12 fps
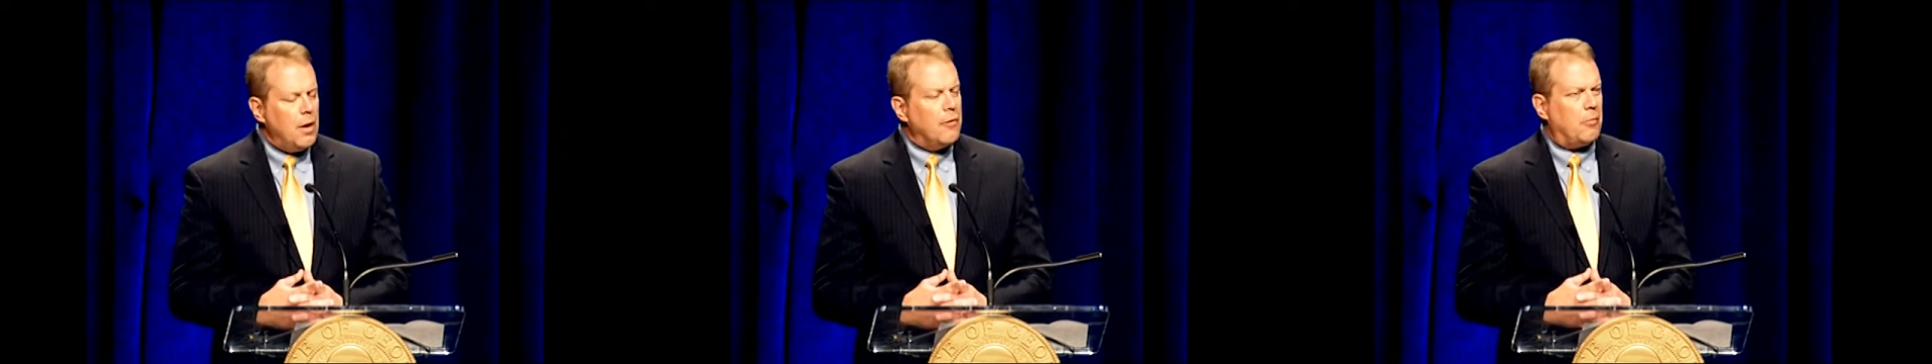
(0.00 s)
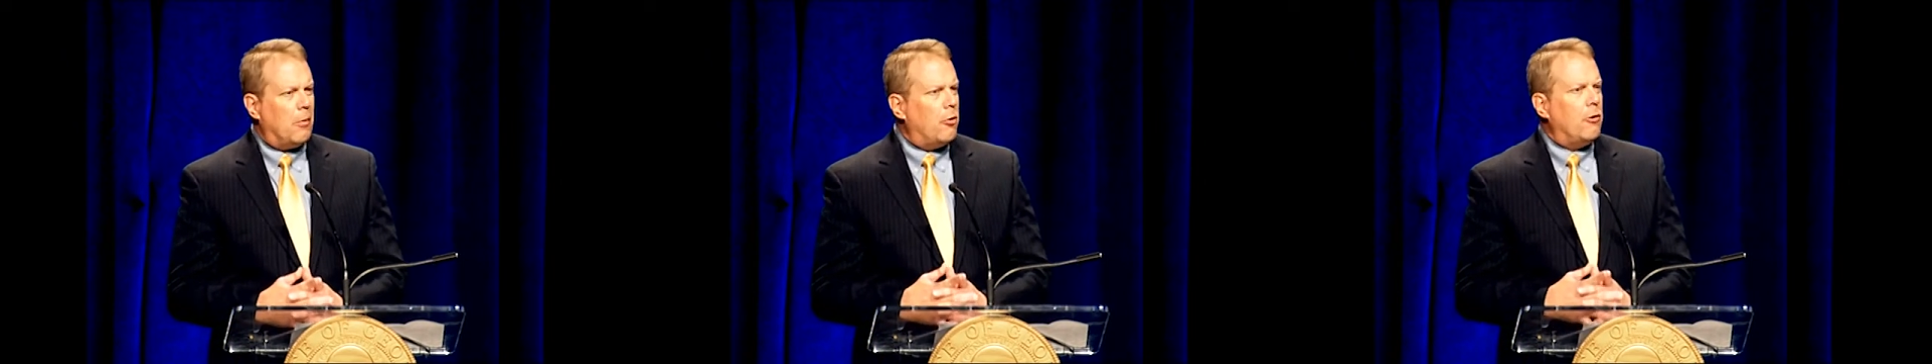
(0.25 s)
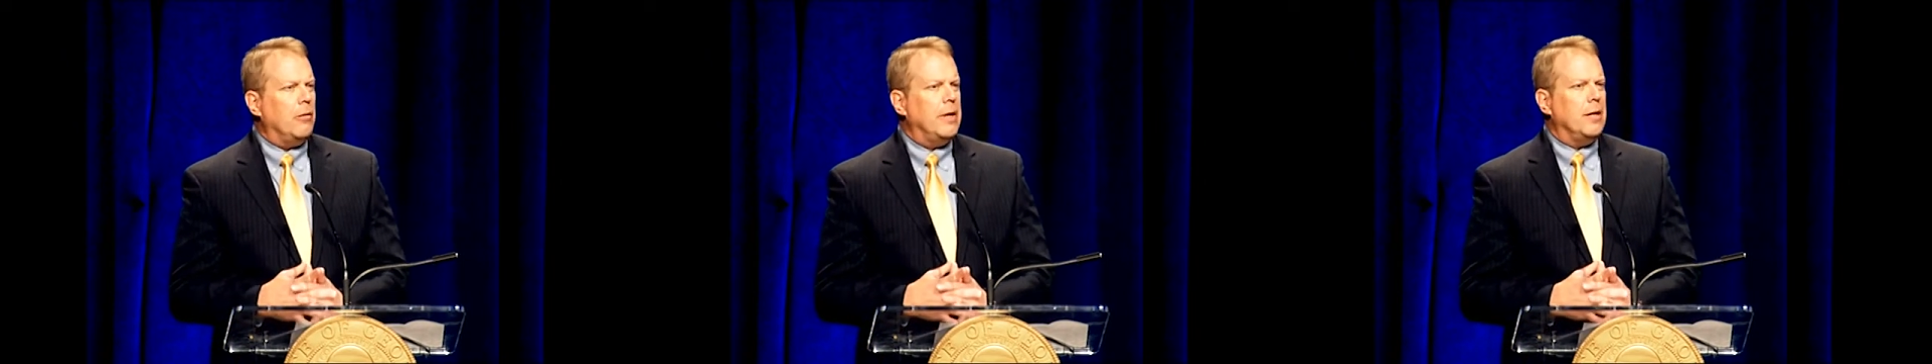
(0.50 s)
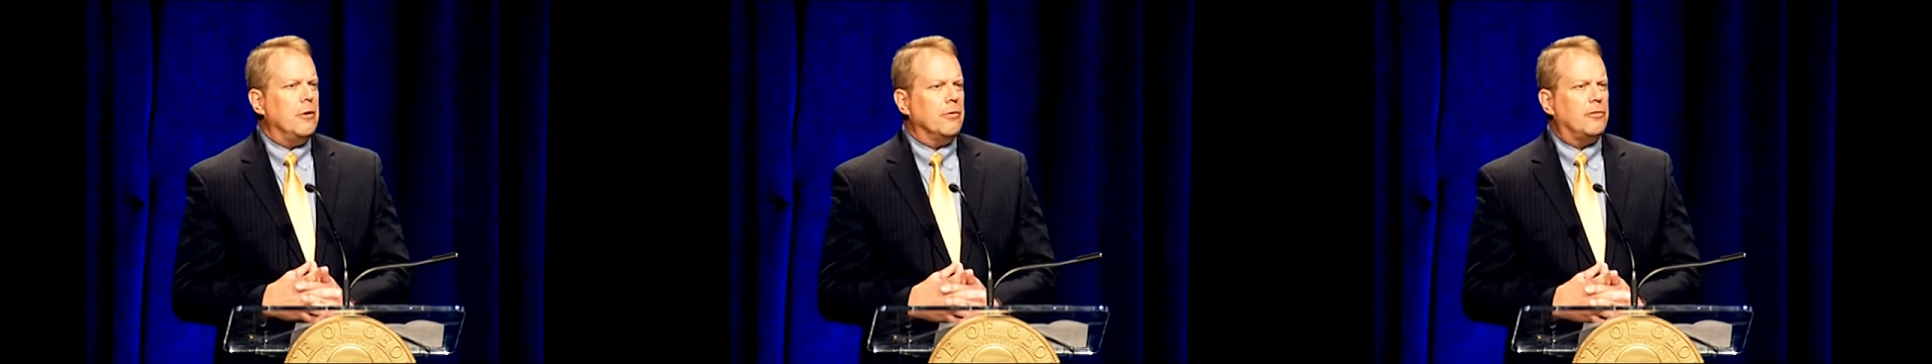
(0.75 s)
From our early
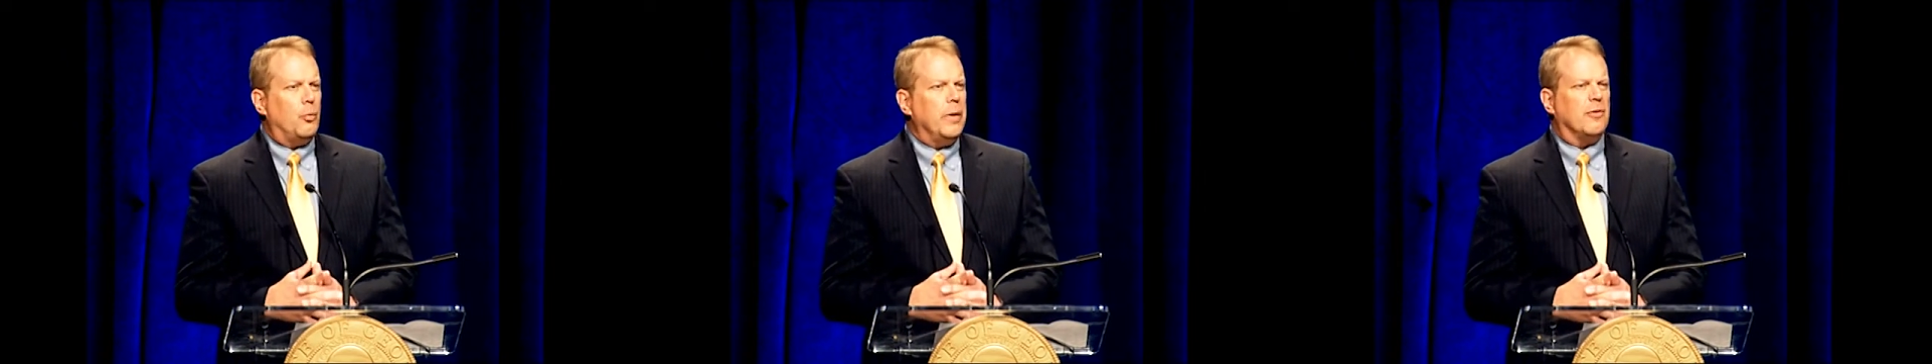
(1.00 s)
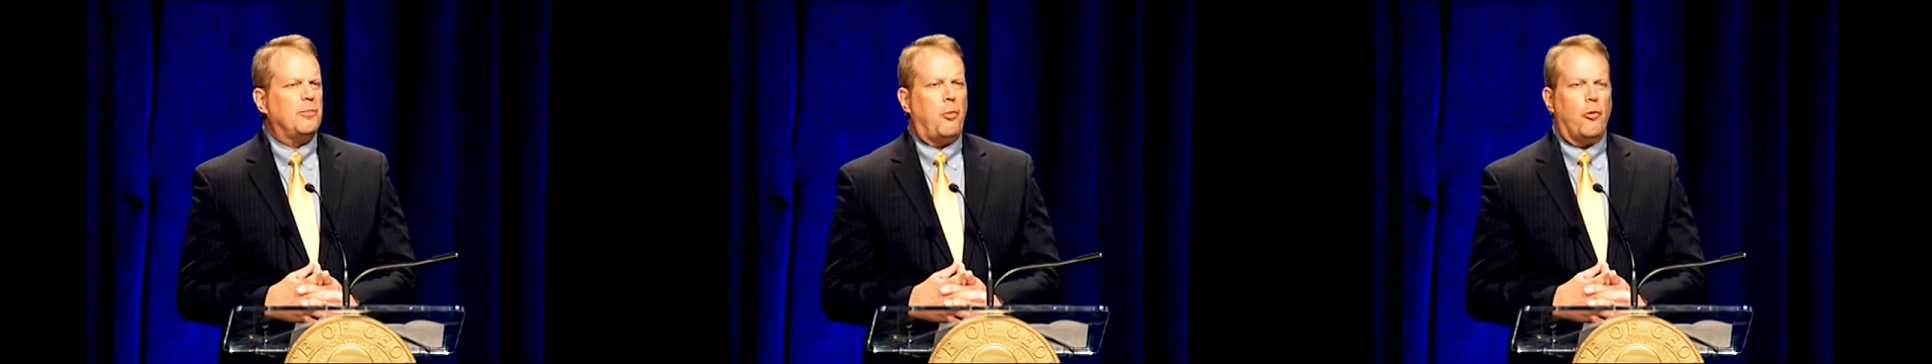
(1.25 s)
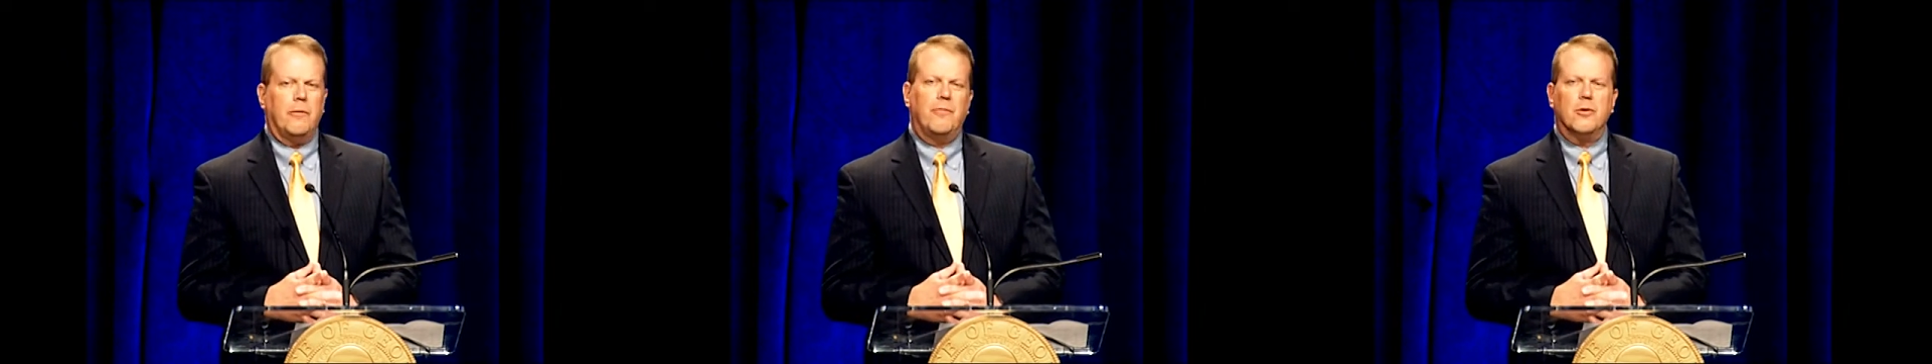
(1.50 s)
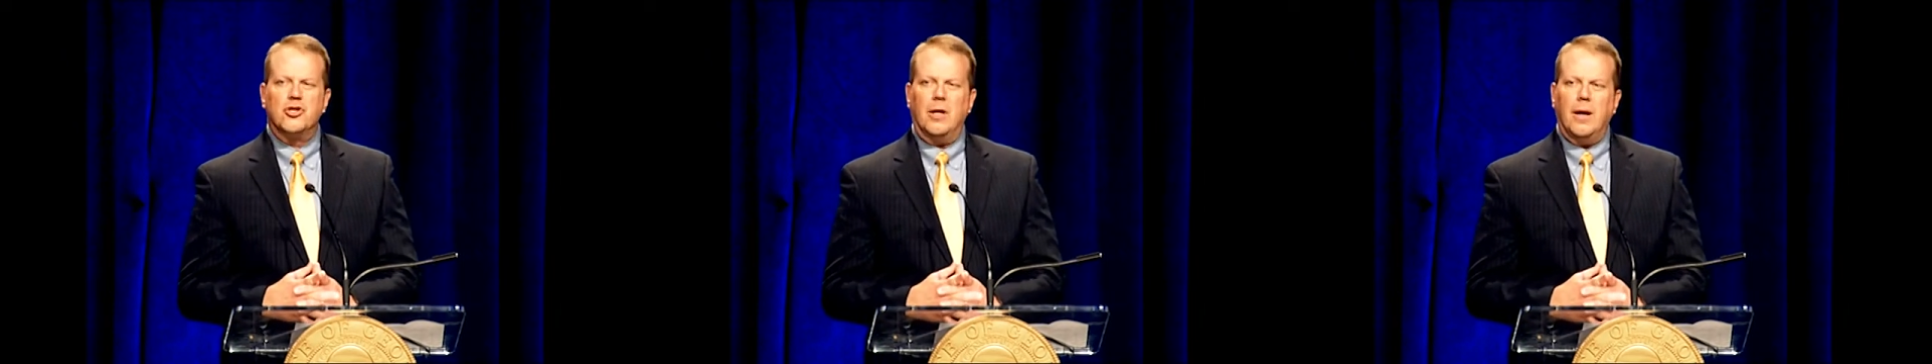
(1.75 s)
years, we exported
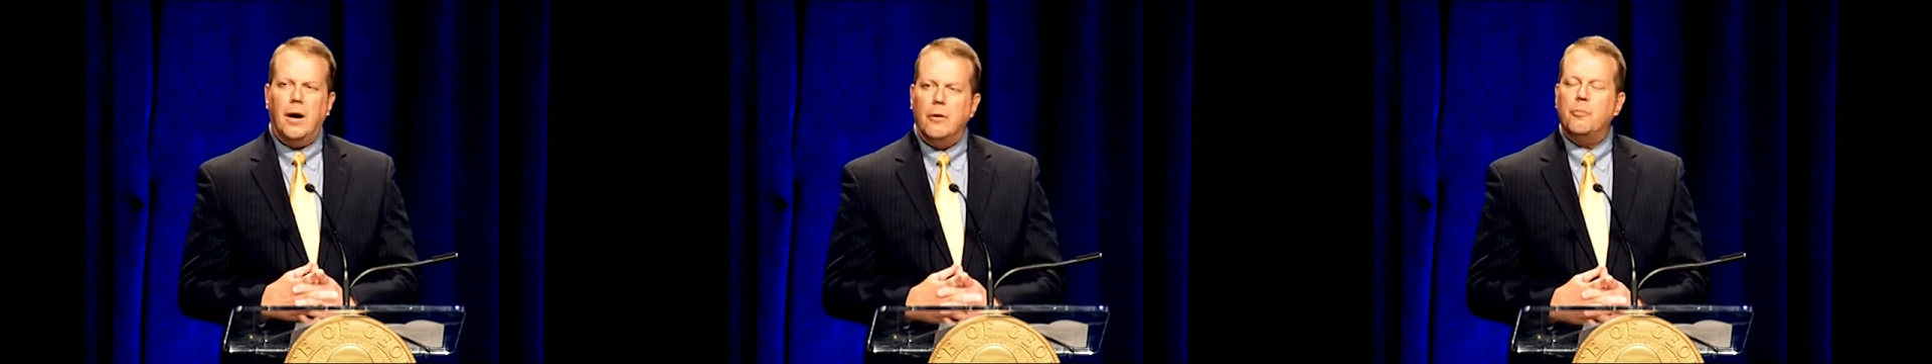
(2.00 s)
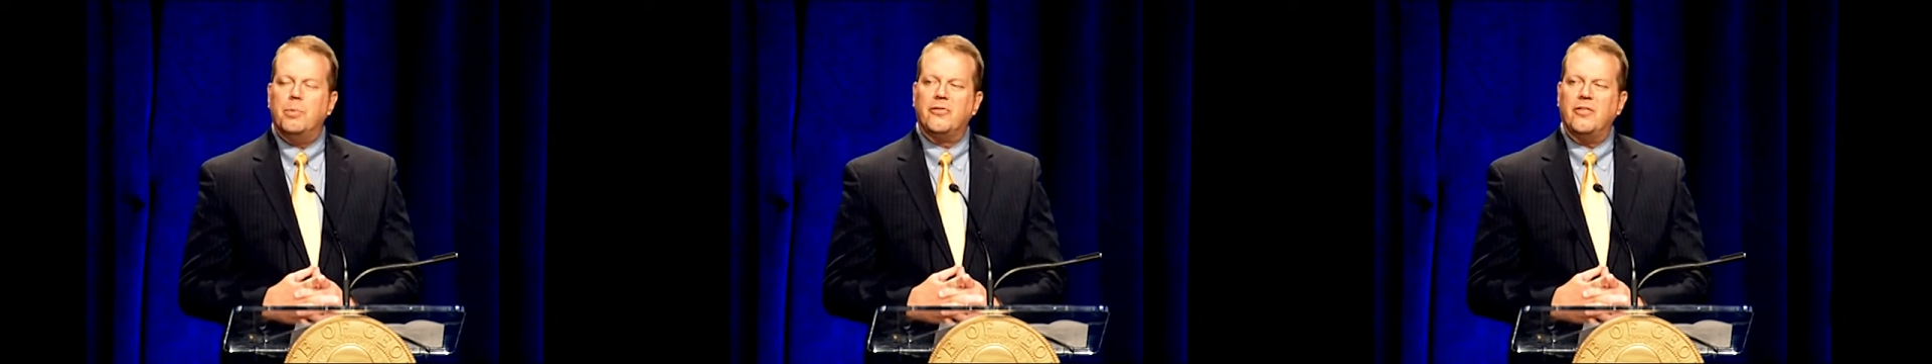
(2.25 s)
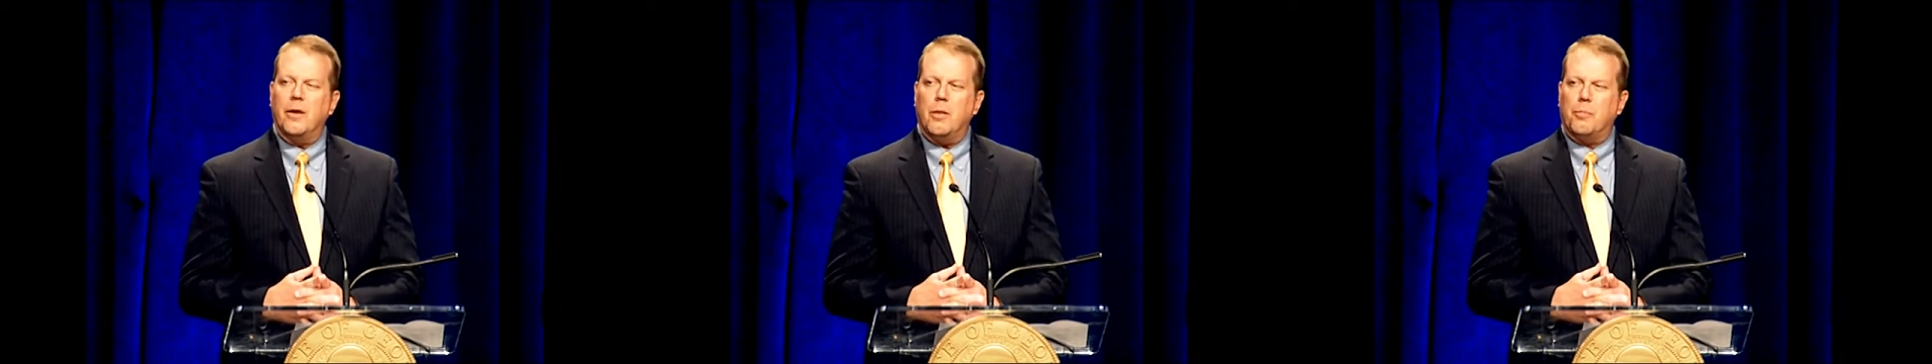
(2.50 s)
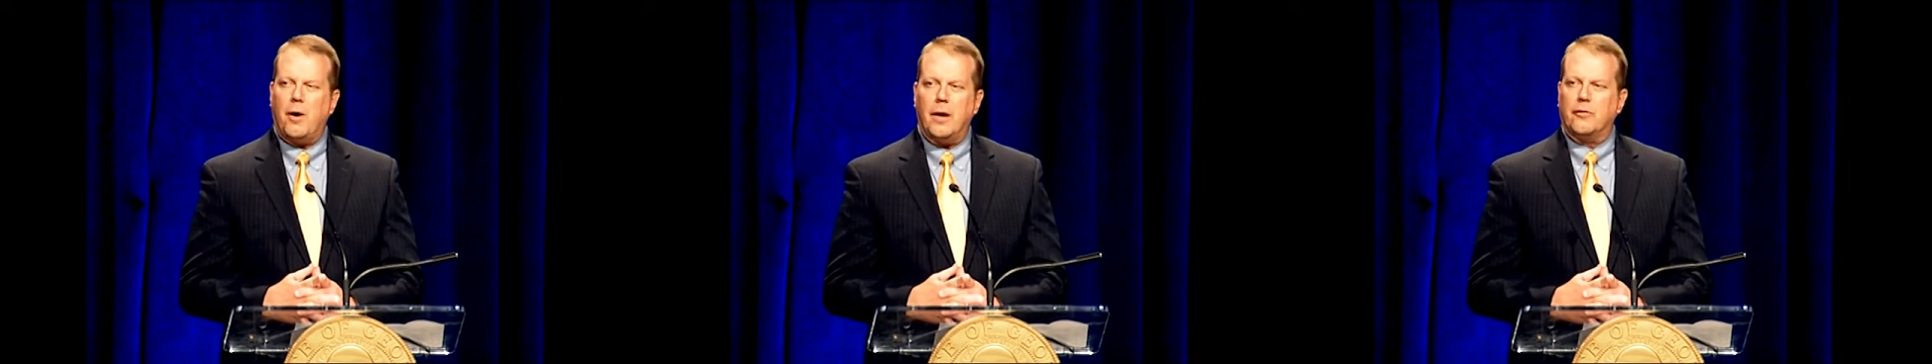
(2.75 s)
virtually 100% of the
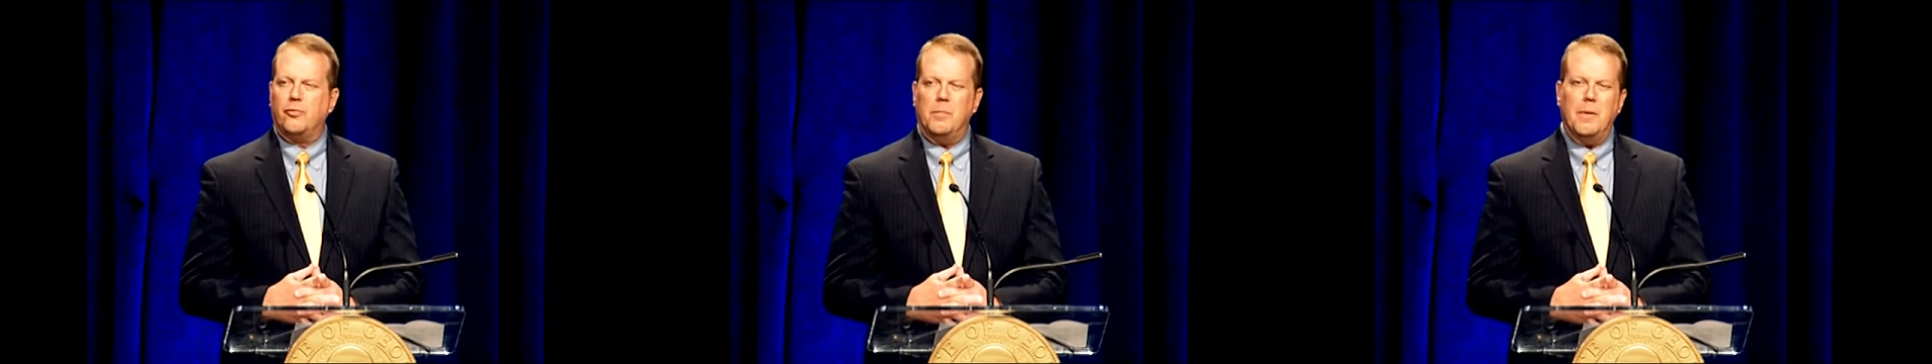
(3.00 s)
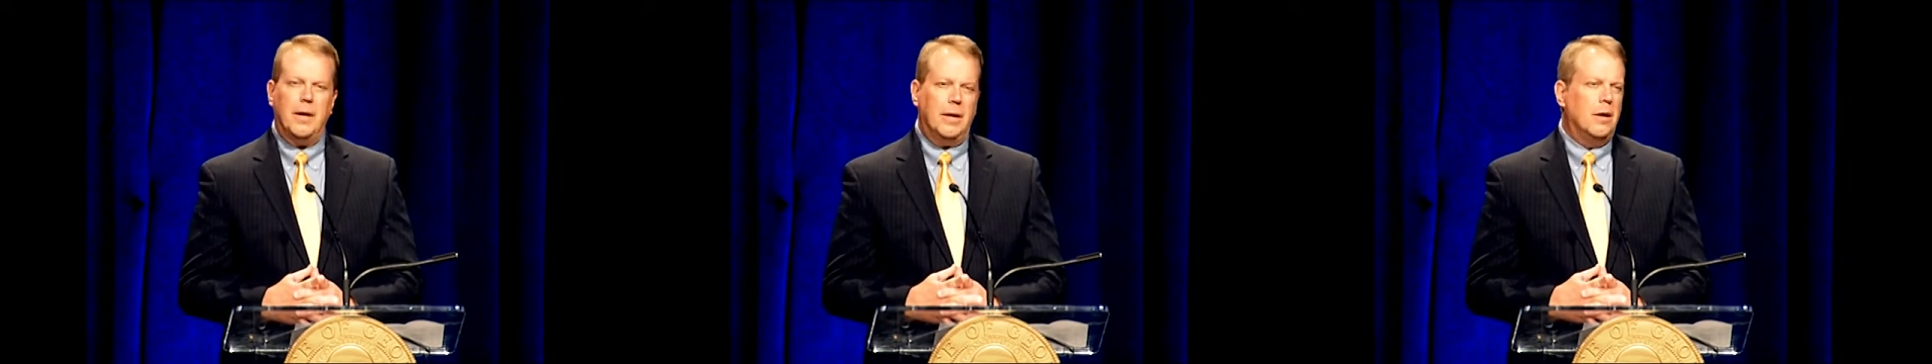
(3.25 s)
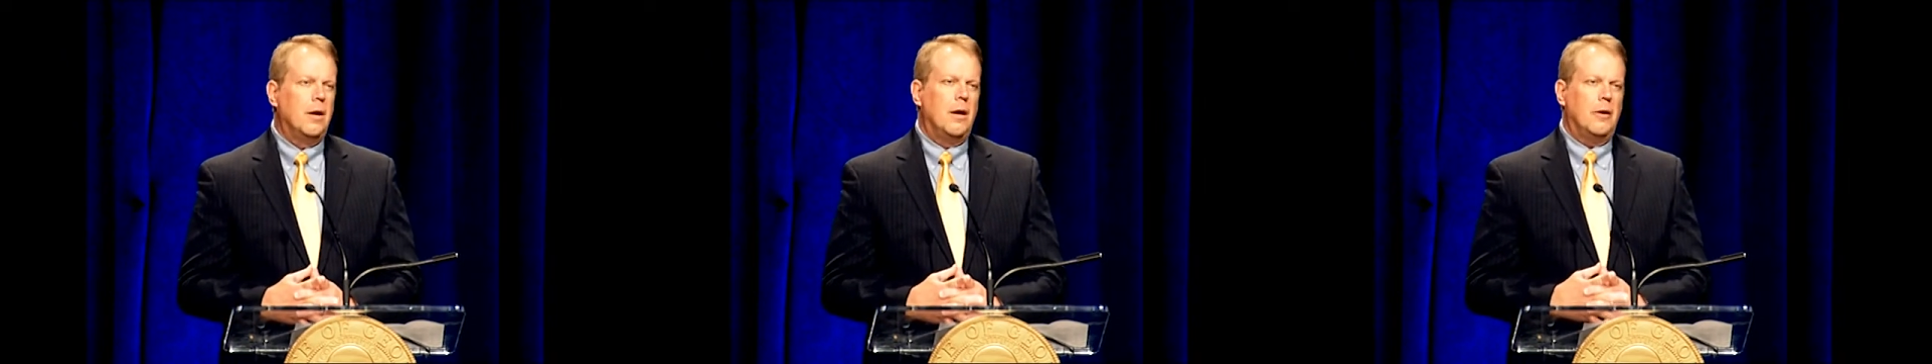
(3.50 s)
products we made